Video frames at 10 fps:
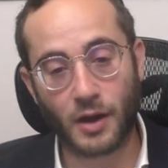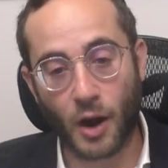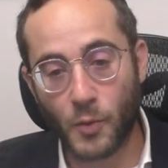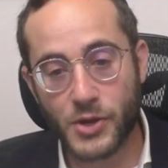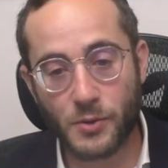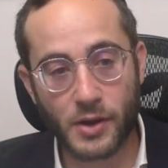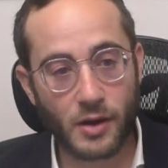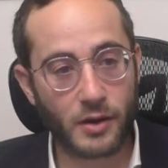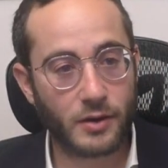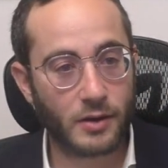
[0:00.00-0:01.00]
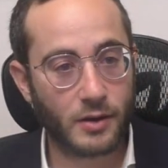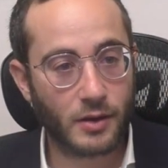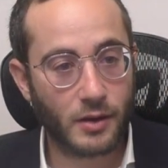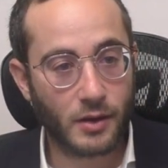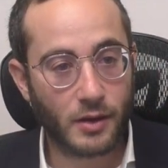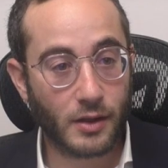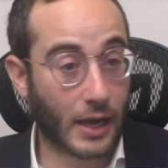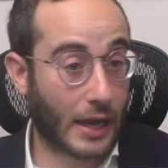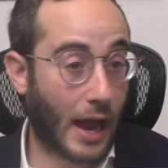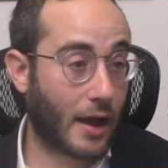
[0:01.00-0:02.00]
Are we doing good?
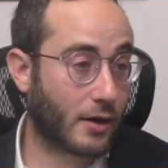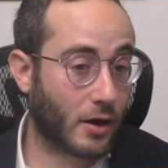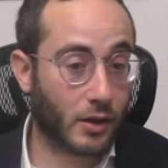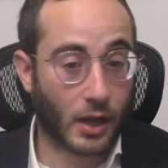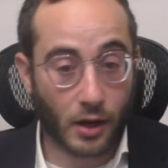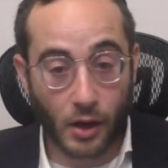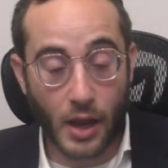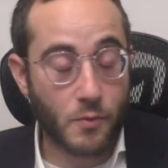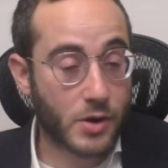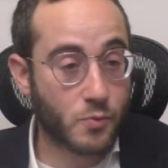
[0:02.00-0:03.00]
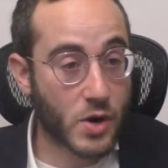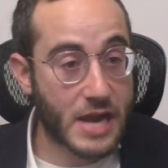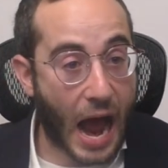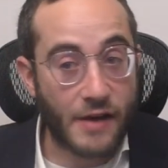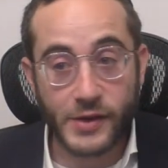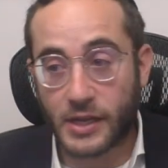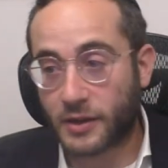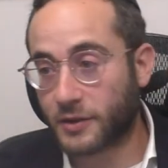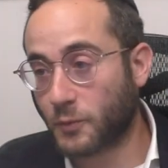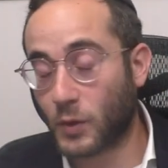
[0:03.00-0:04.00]
Like, yeah, you know, like, okay, we're, we're
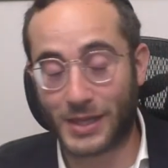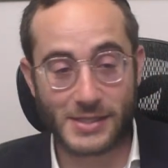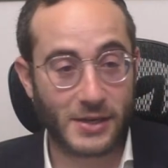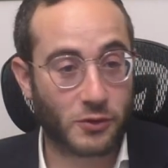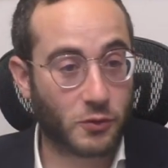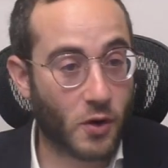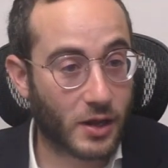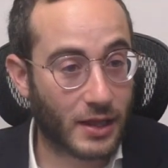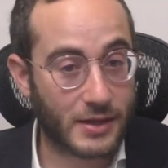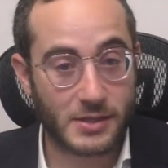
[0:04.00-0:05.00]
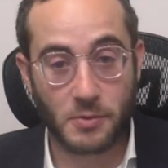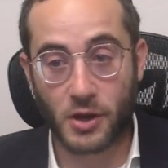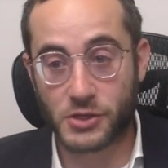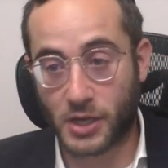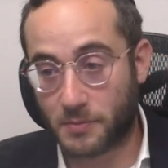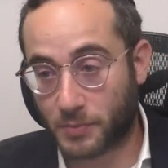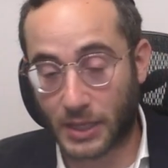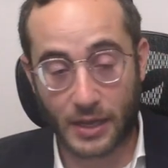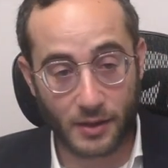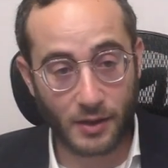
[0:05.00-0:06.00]
davening, we're listening to Torah classes, Baruch Hashem, but
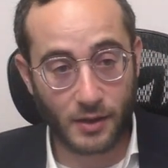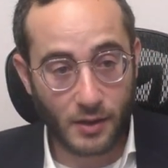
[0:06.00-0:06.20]
like,